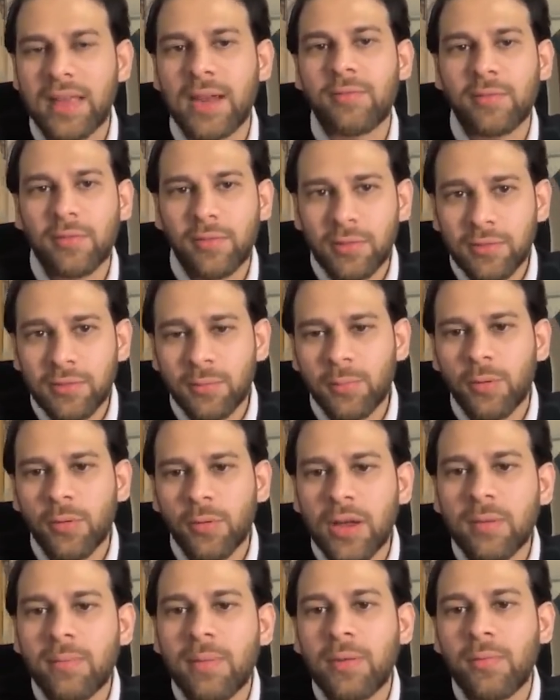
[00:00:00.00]
That was also
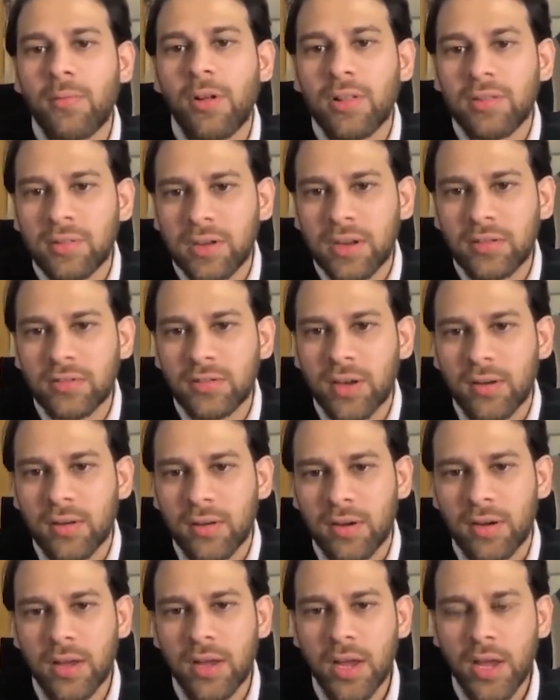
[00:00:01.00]
broken by Wall Street
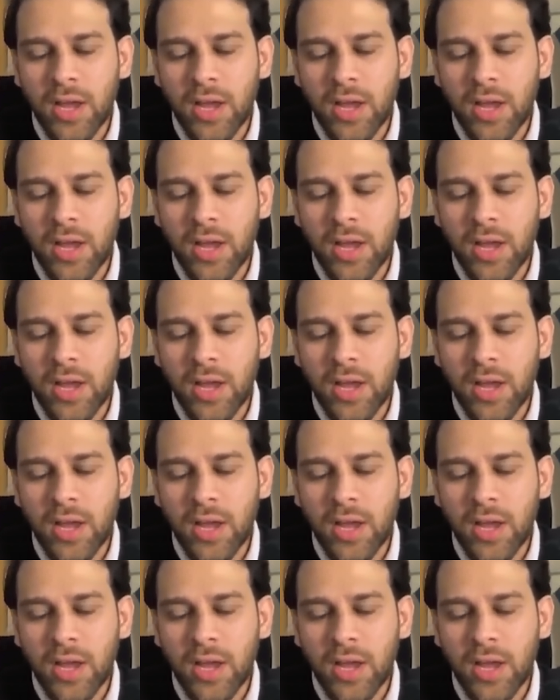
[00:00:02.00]
Journal.